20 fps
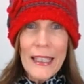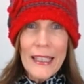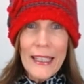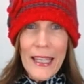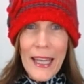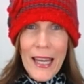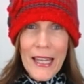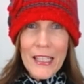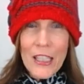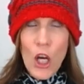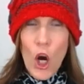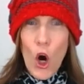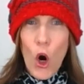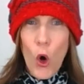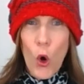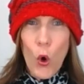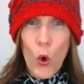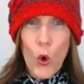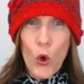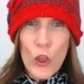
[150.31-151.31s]
get
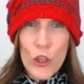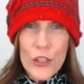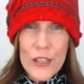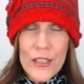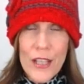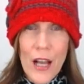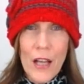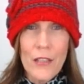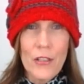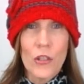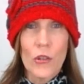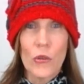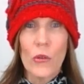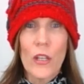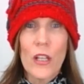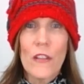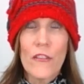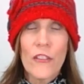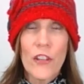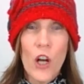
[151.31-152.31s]
horizontal,
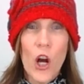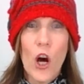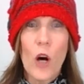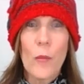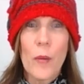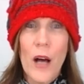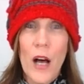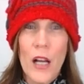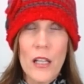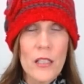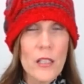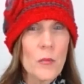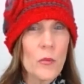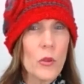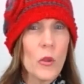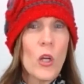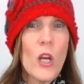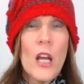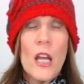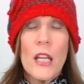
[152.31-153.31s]
if at all
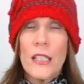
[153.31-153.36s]
possible.